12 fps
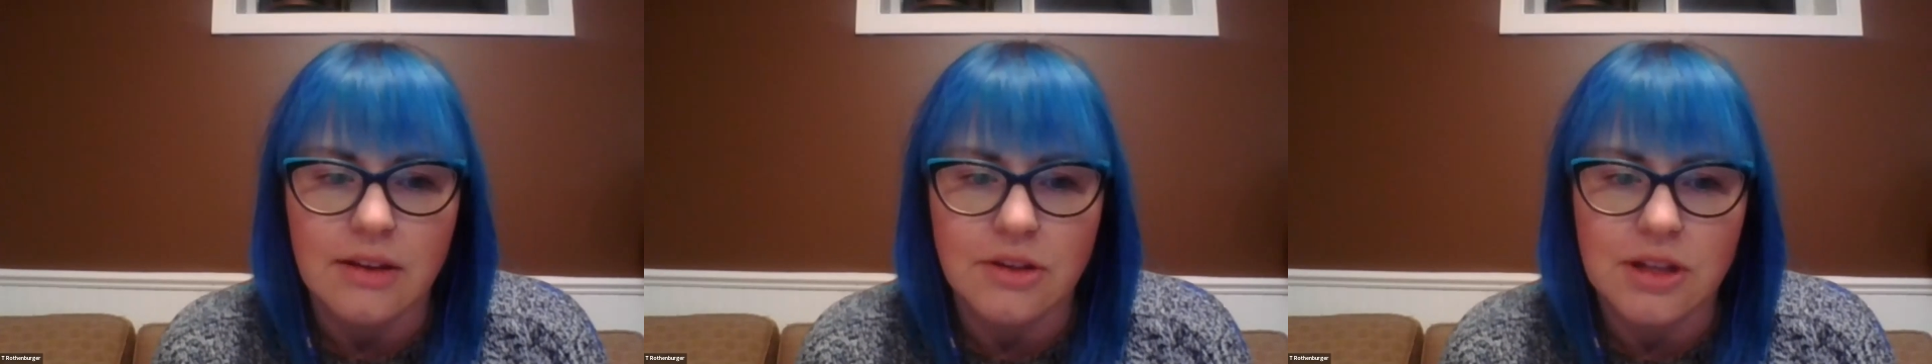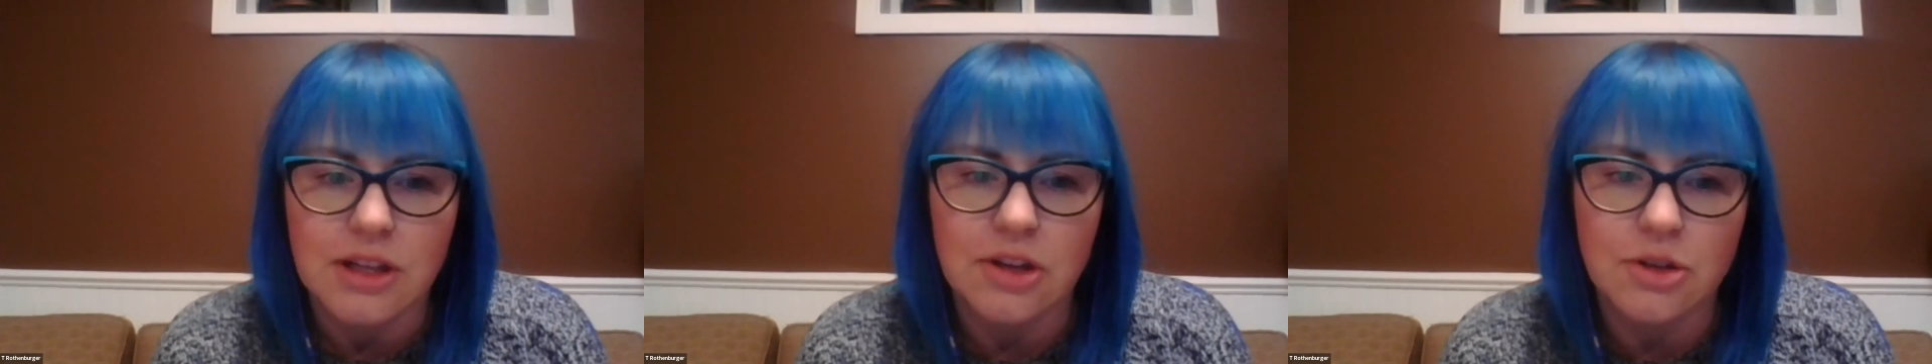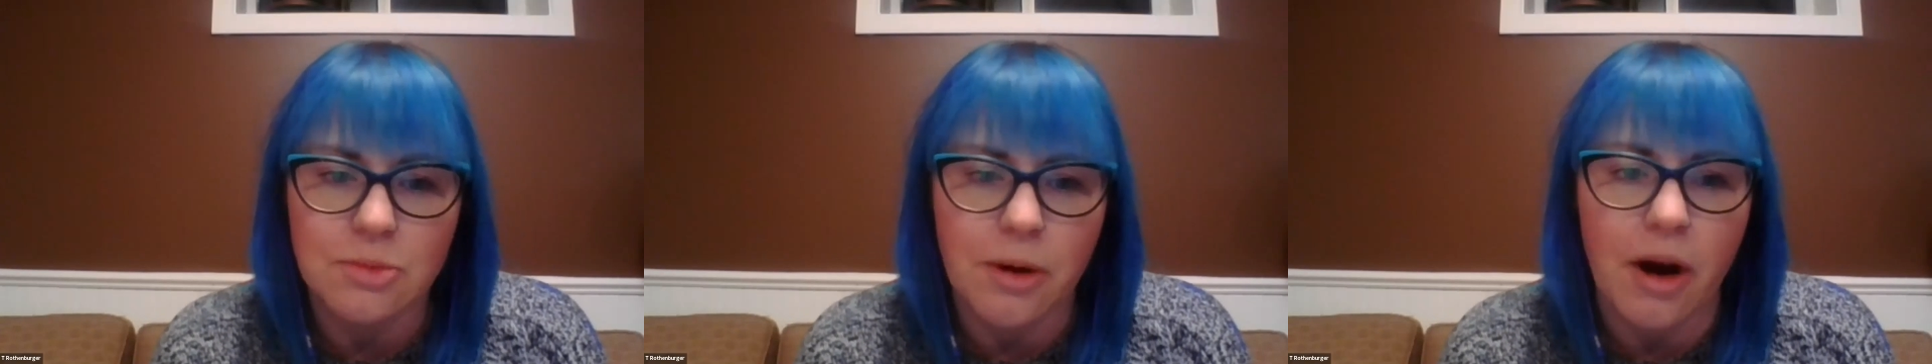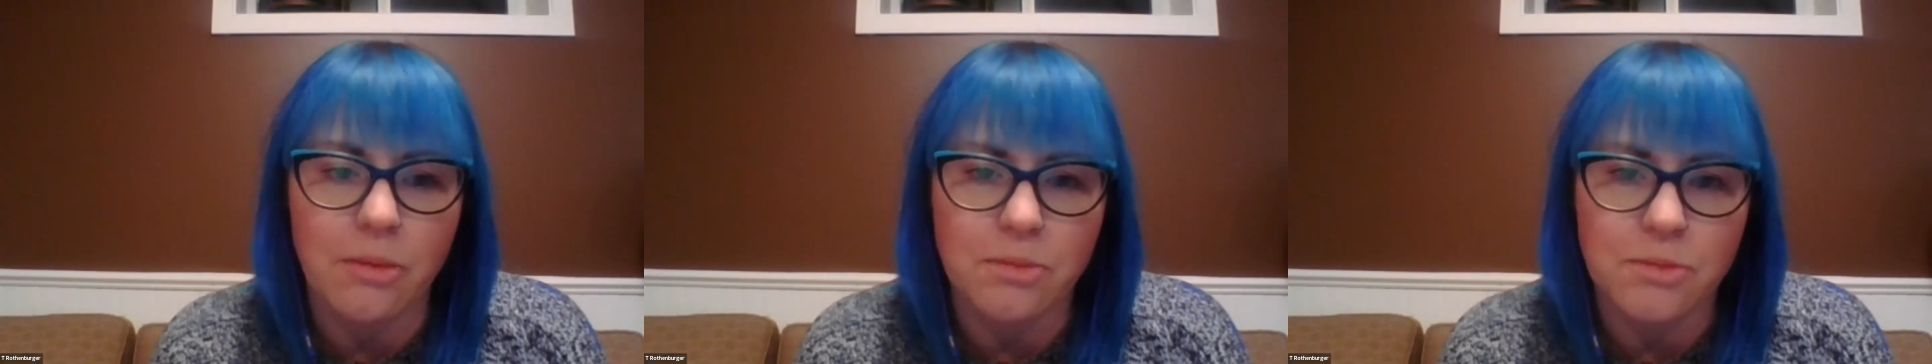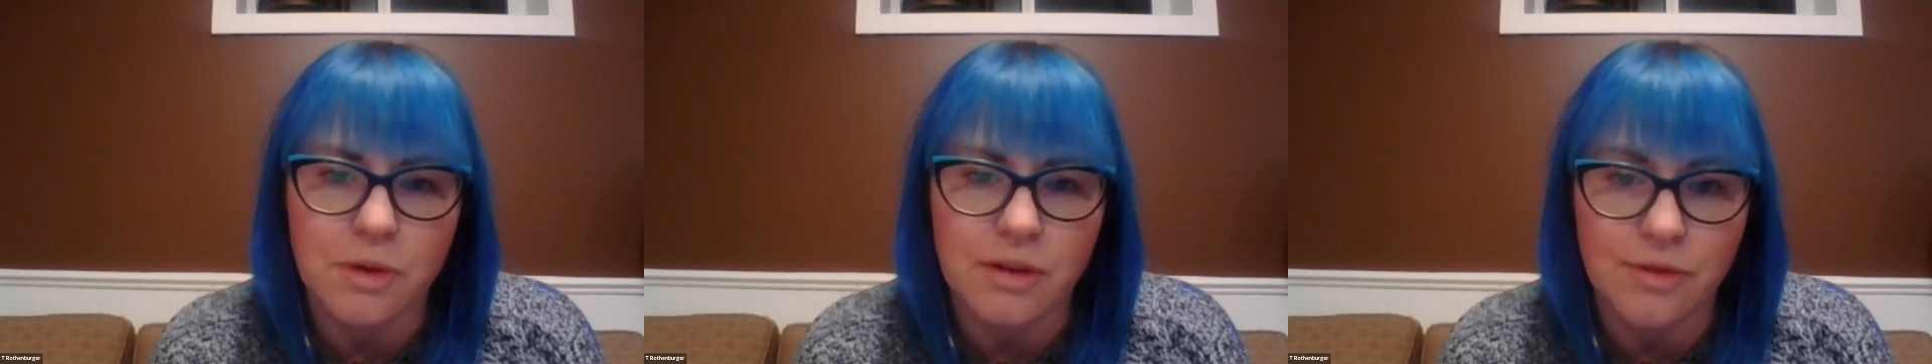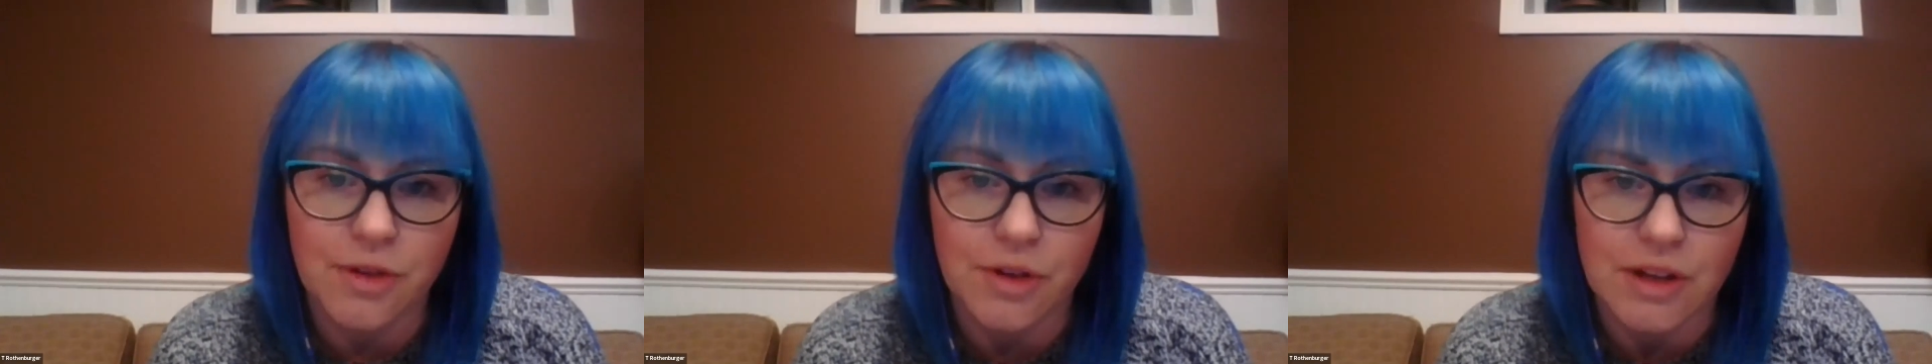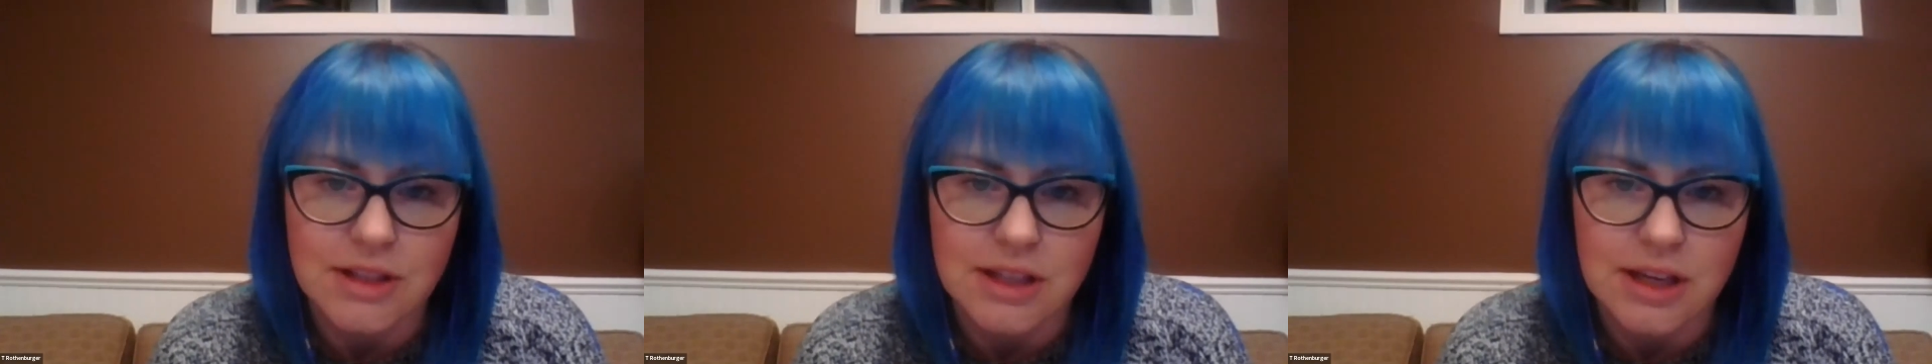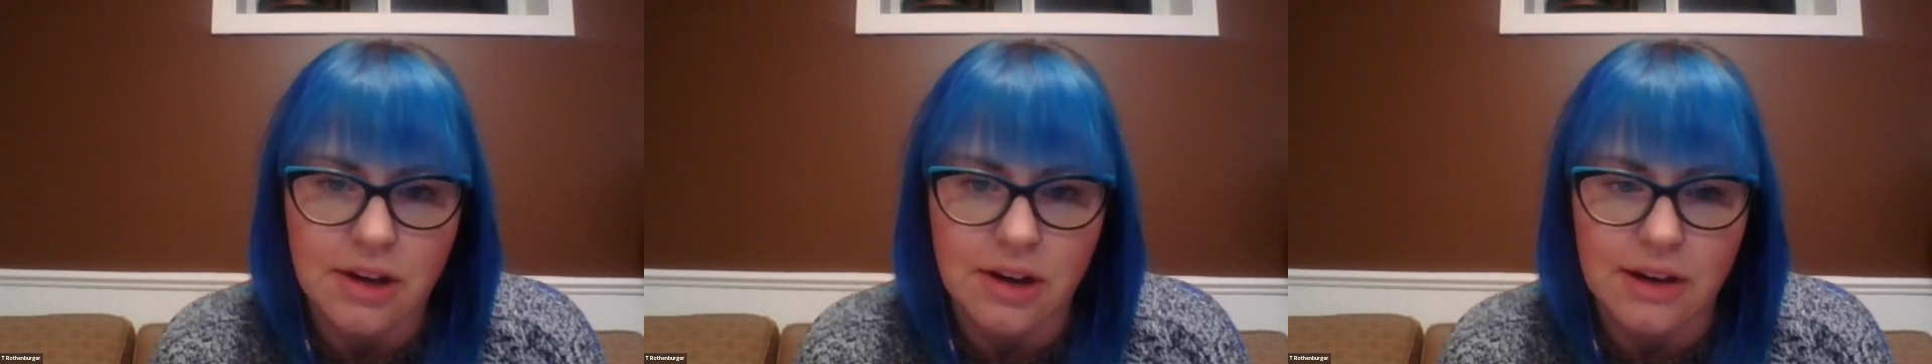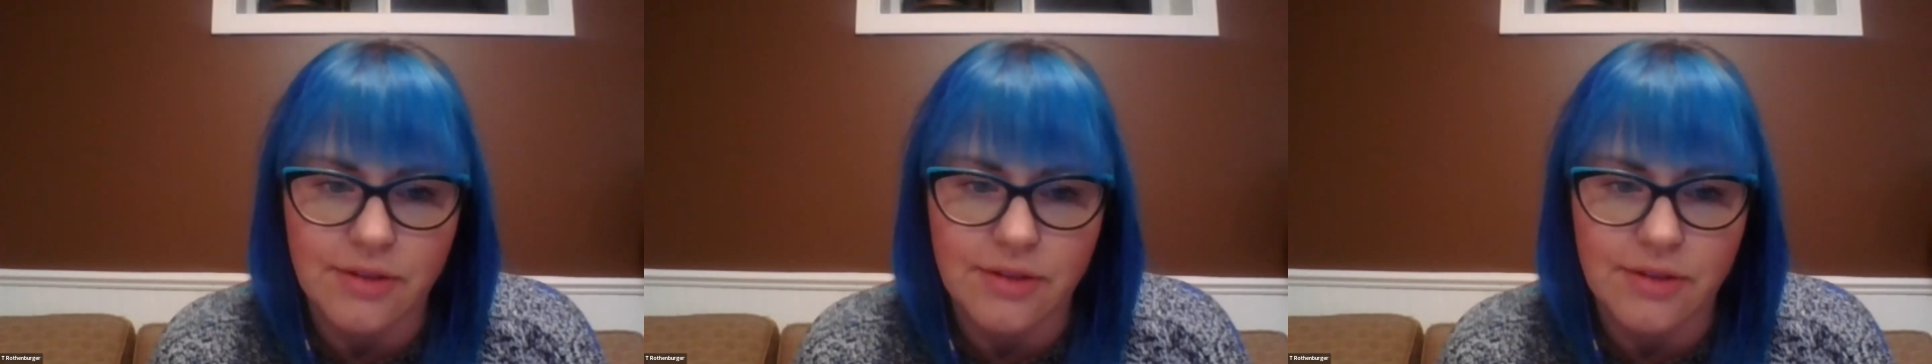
there's a huge problem with food insecurity